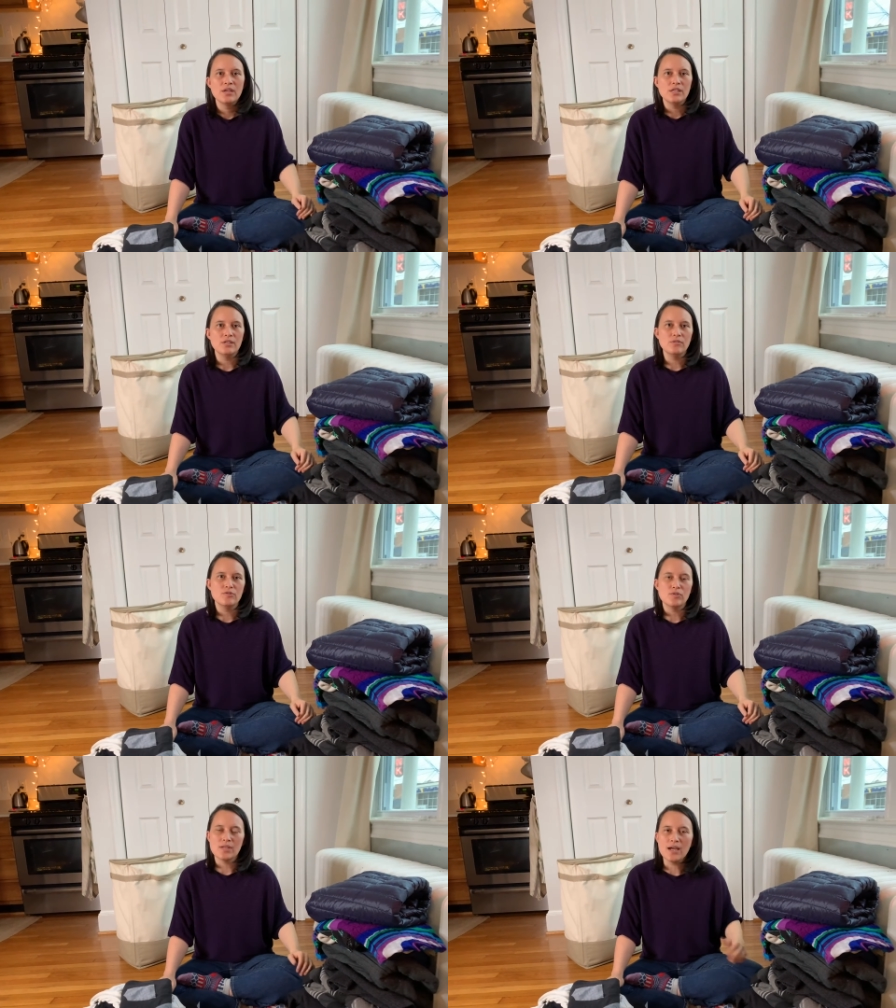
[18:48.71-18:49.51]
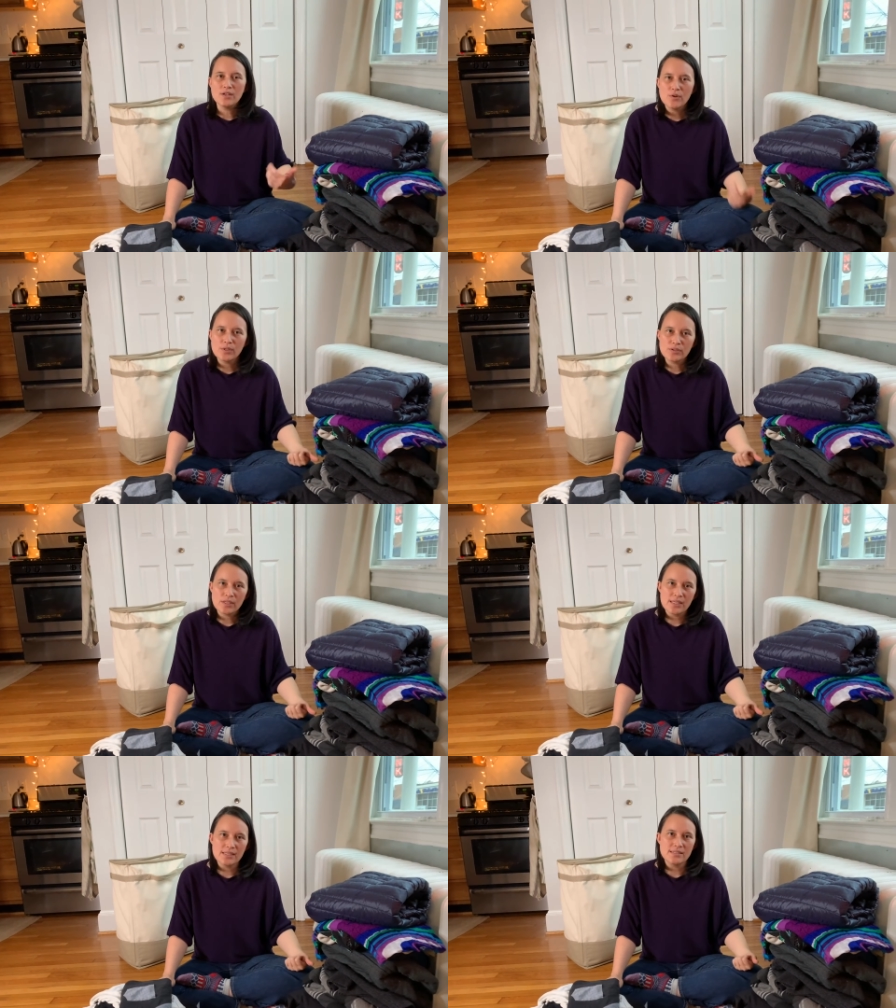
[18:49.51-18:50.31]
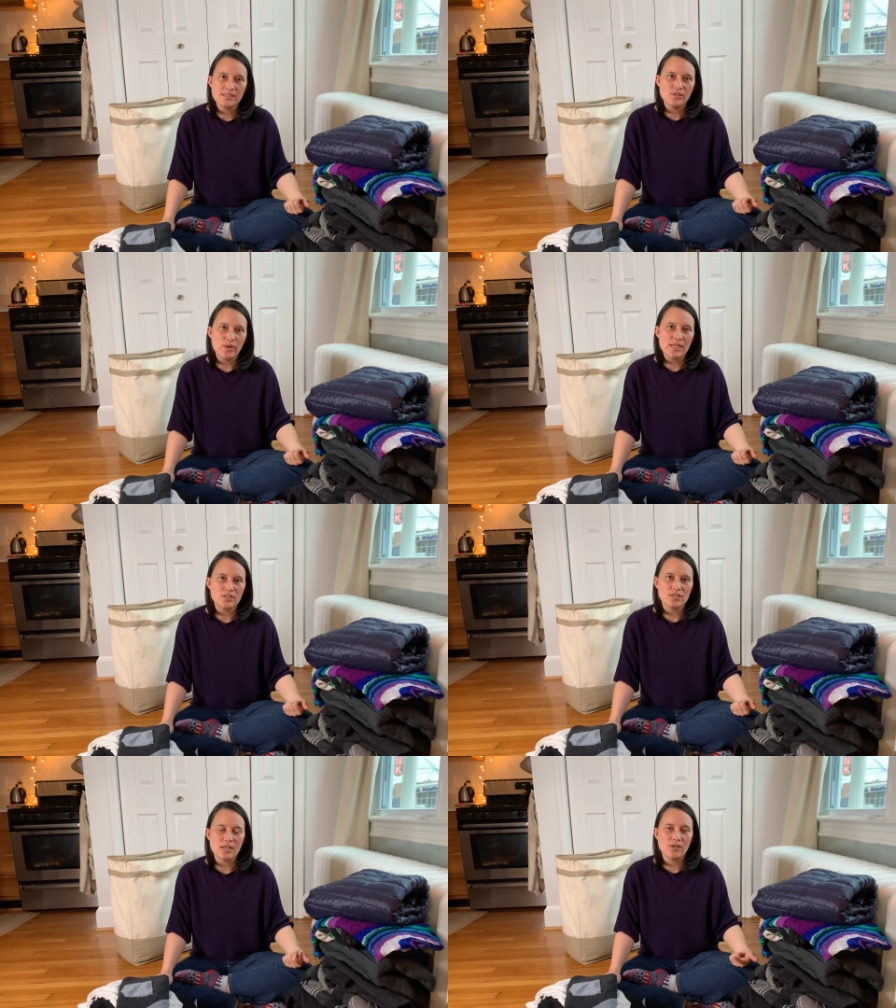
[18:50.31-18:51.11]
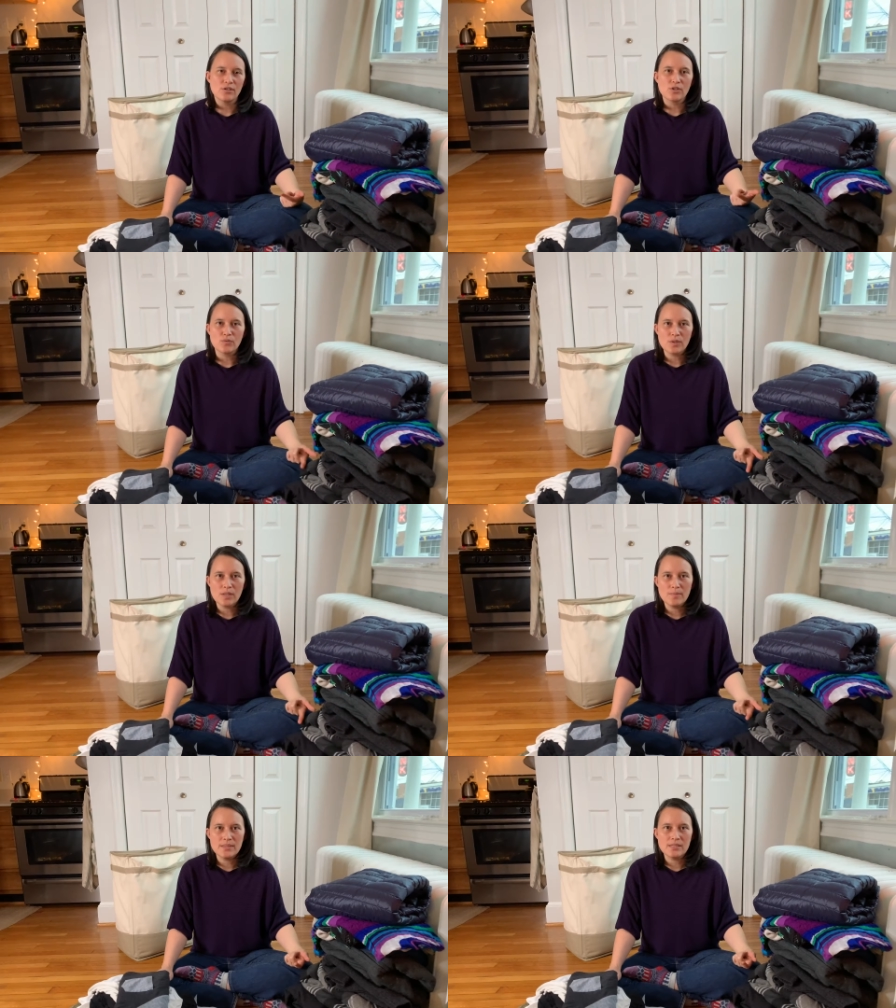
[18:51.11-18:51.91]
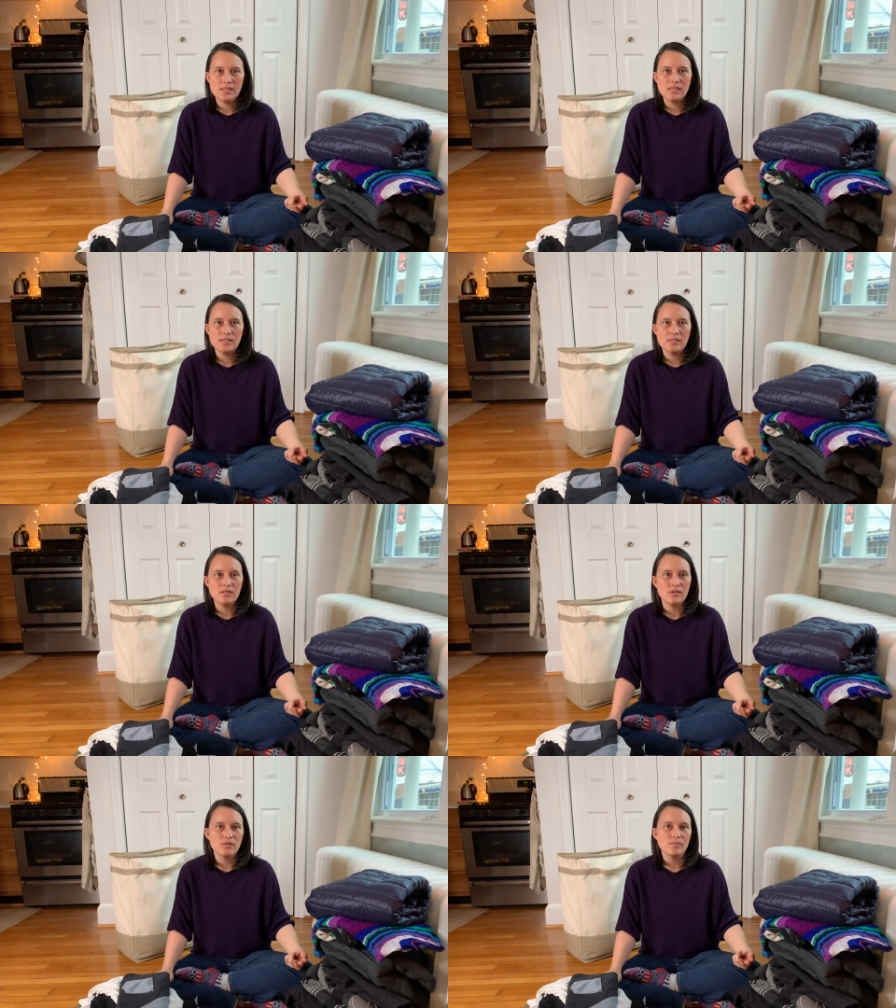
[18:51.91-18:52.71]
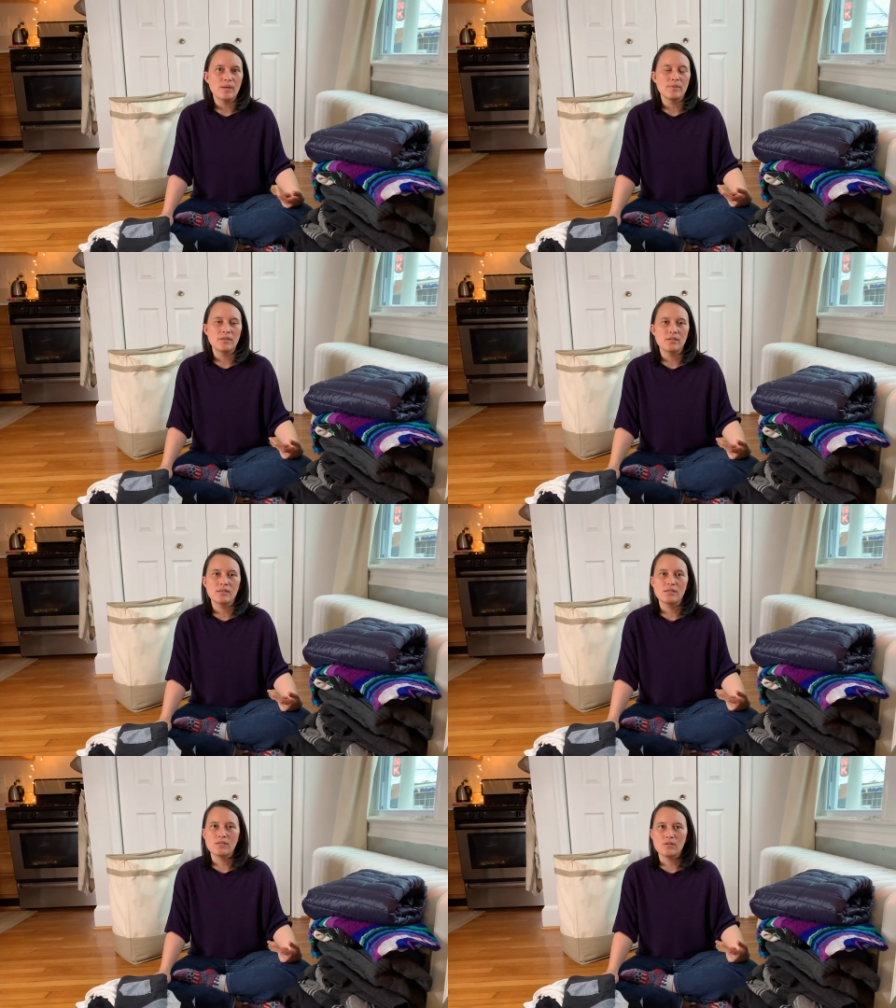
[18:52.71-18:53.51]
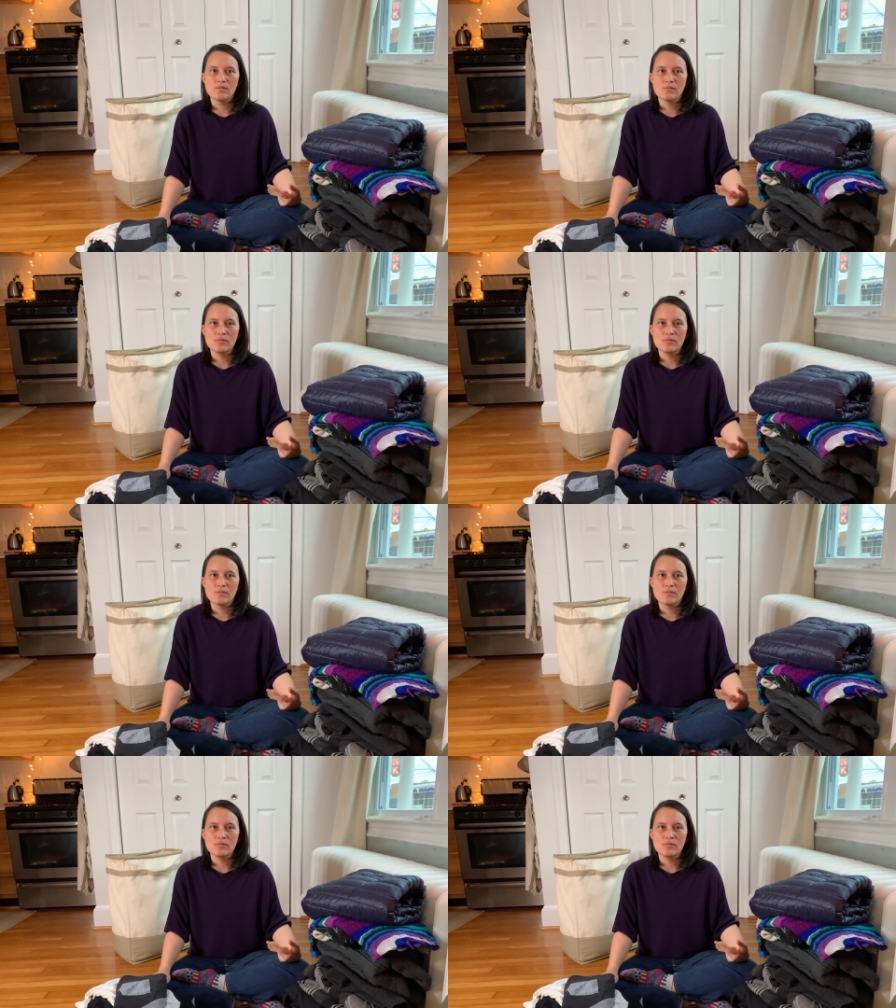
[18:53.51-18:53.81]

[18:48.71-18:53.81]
you do not know when you're going to get to the donation center, you're really busy, you know, maybe, you know,